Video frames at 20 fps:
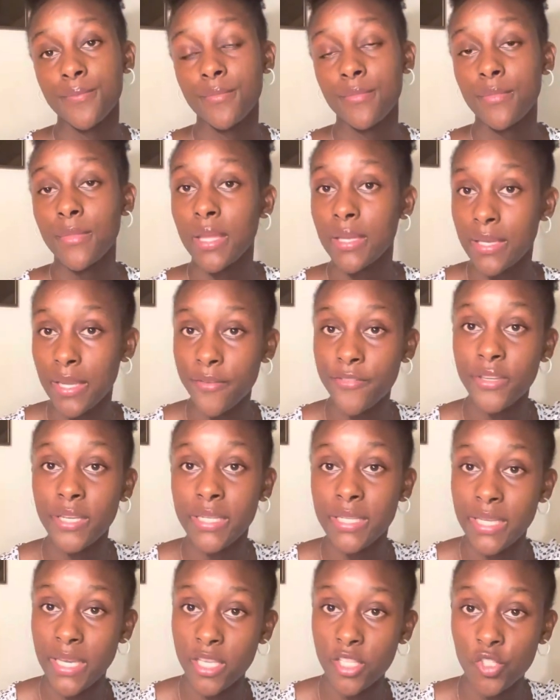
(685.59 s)
That
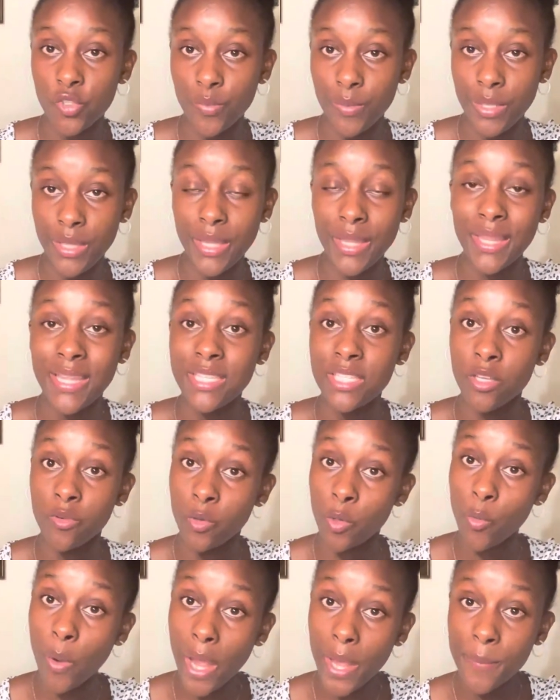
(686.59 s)
definitely has to be there. That's a
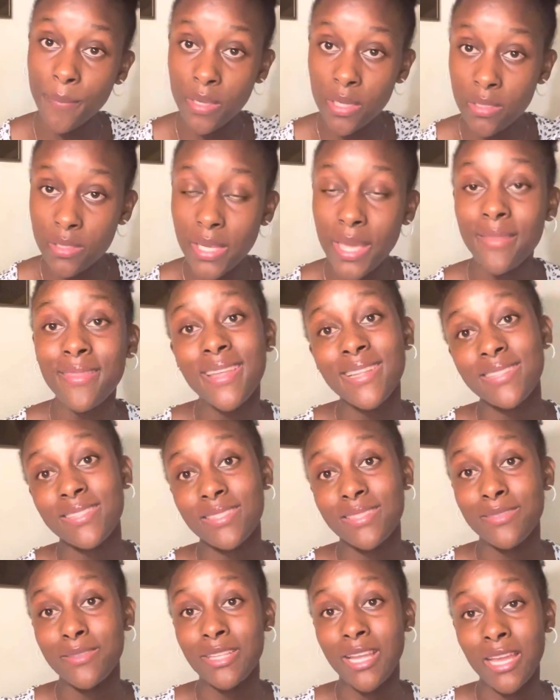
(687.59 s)
requirement, and
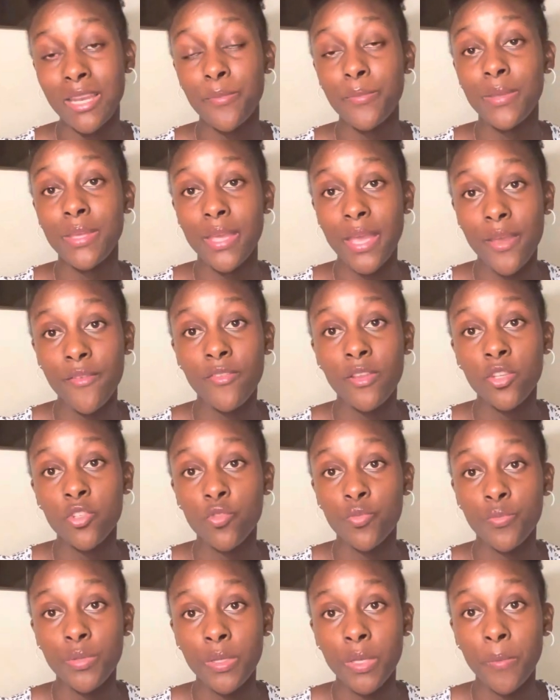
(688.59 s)
that's gonna be having to
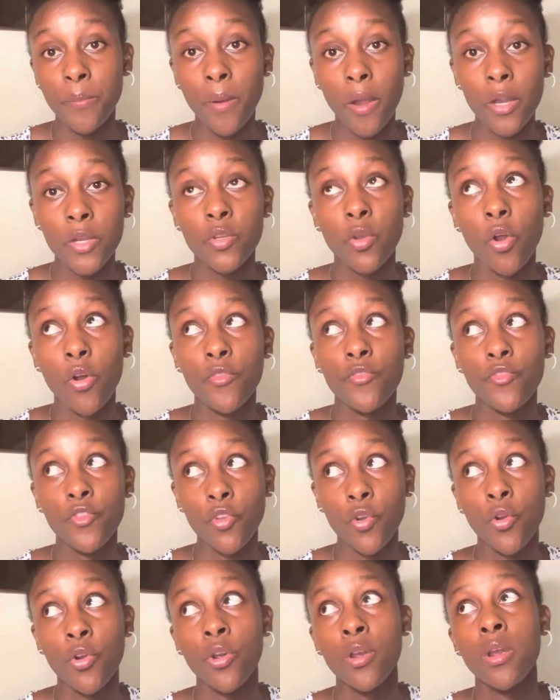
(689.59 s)
be a part of
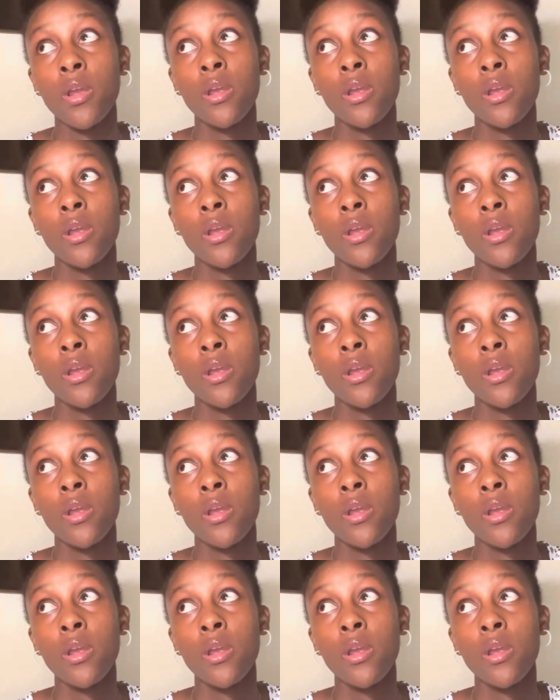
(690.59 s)
your